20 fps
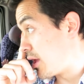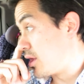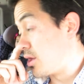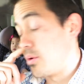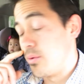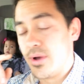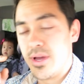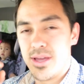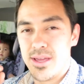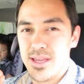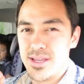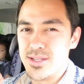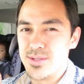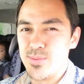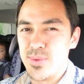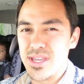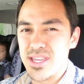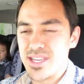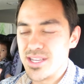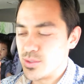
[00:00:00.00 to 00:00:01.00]
you know what?
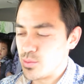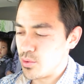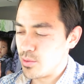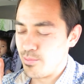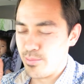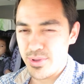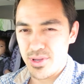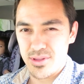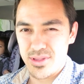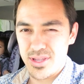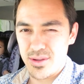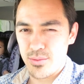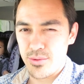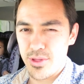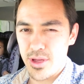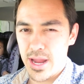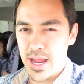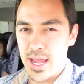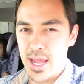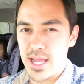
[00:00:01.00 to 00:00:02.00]
It's because we're building
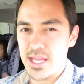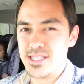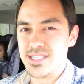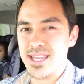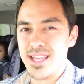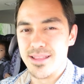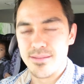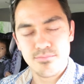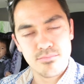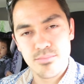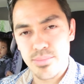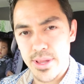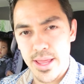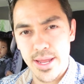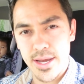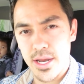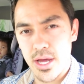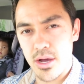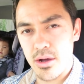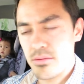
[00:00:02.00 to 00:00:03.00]
with our hands. And
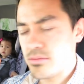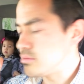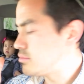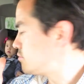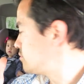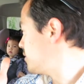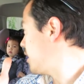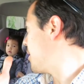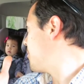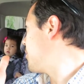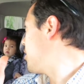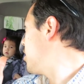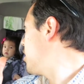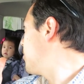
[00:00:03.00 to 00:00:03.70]
Play-Doh, I'm